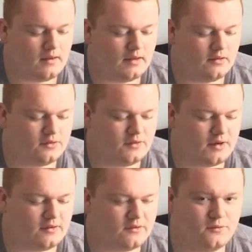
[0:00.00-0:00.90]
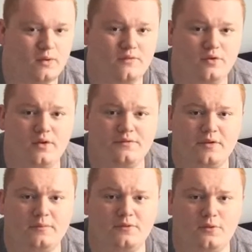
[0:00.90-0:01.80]
it looks like a swivel of
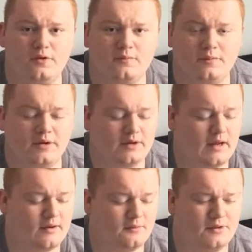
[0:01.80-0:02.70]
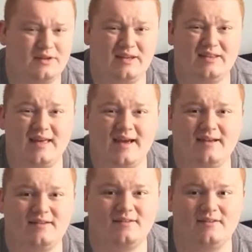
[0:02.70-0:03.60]
some sort, but I don't really need
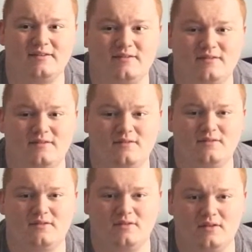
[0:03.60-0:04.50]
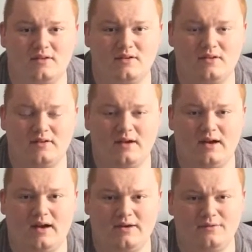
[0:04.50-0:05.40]
that since
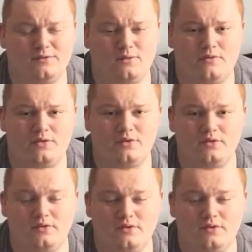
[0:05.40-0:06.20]
I don't swivel.